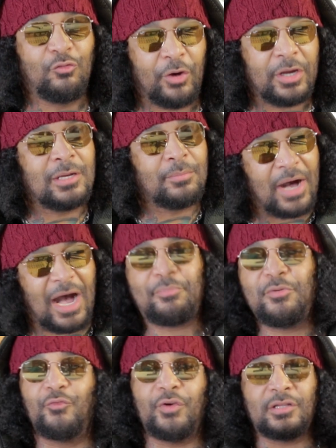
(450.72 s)
you've written in
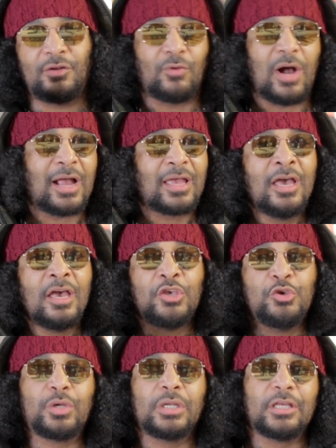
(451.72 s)
pop, you've written in rock.
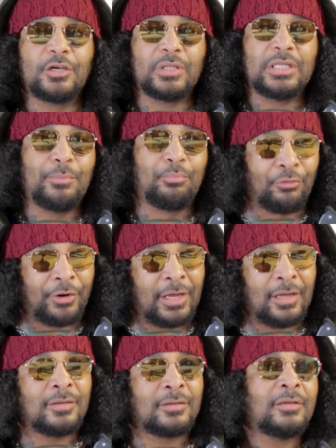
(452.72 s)
You could literally
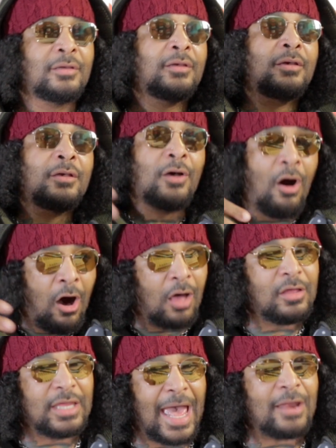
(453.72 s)
bring
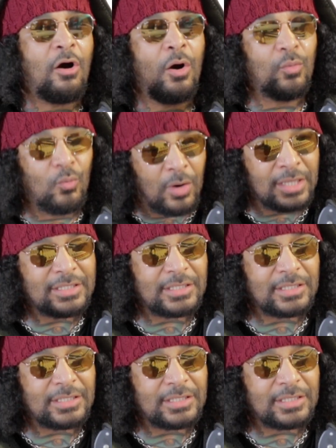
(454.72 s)
all of that on one